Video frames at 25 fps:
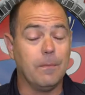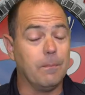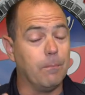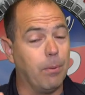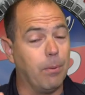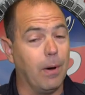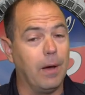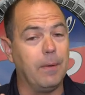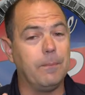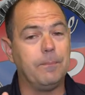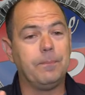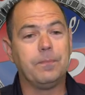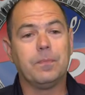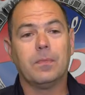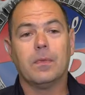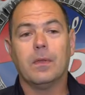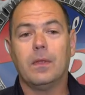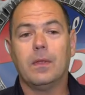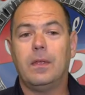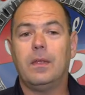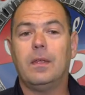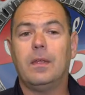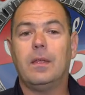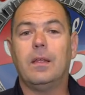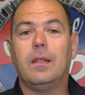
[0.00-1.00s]
But
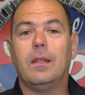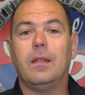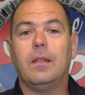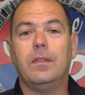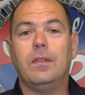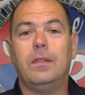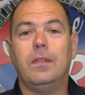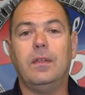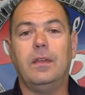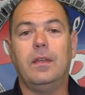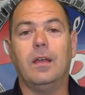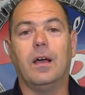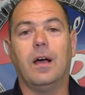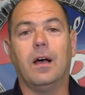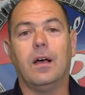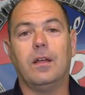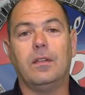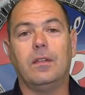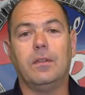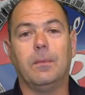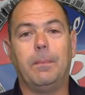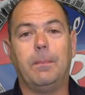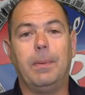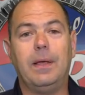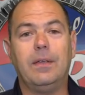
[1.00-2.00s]

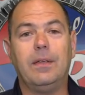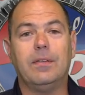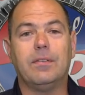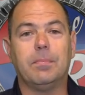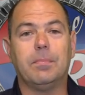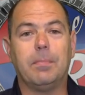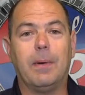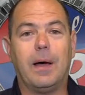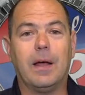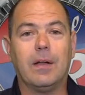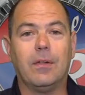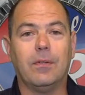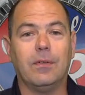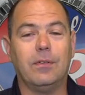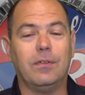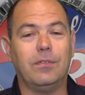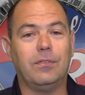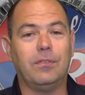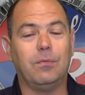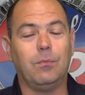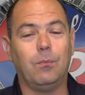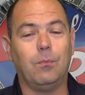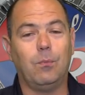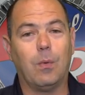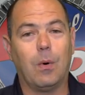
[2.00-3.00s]
the base model
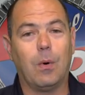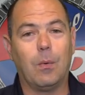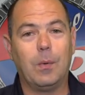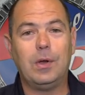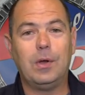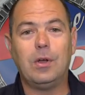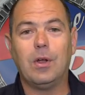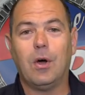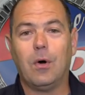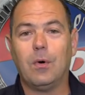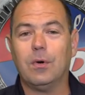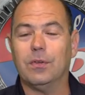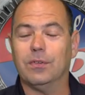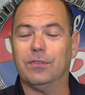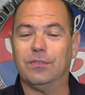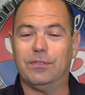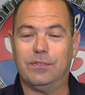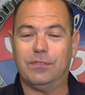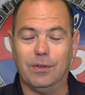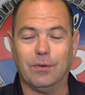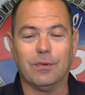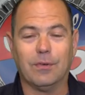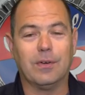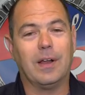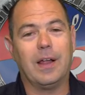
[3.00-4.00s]
is what we know is
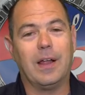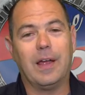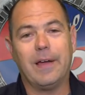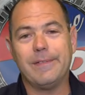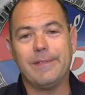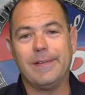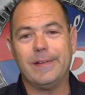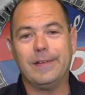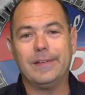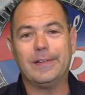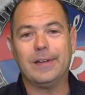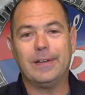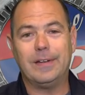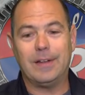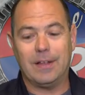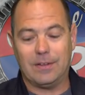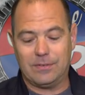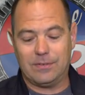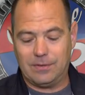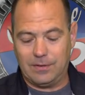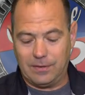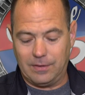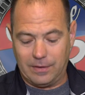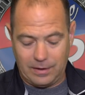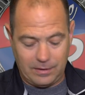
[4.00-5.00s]
still gonna have
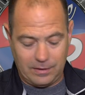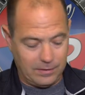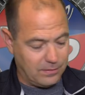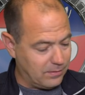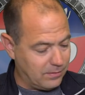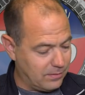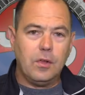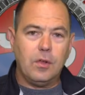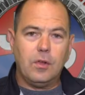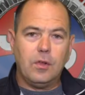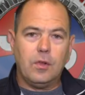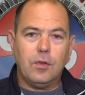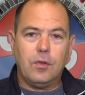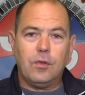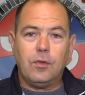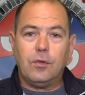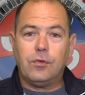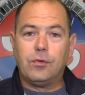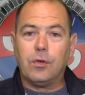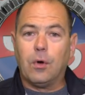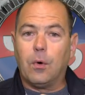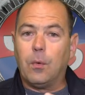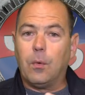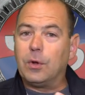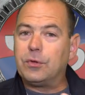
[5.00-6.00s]
incandescent lights.
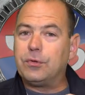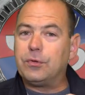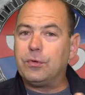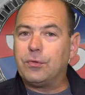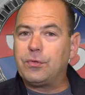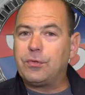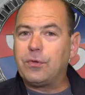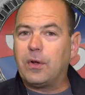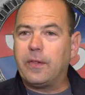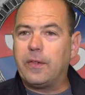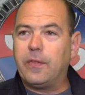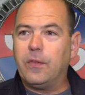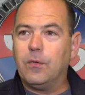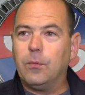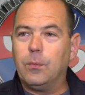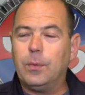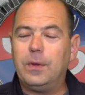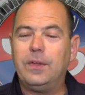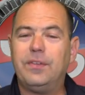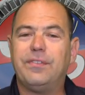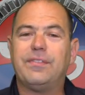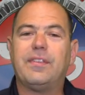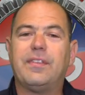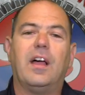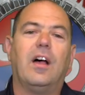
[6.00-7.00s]
So what's your thought on the
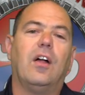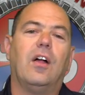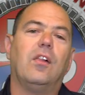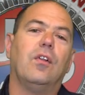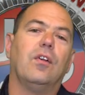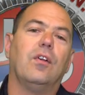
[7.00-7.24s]
restyle?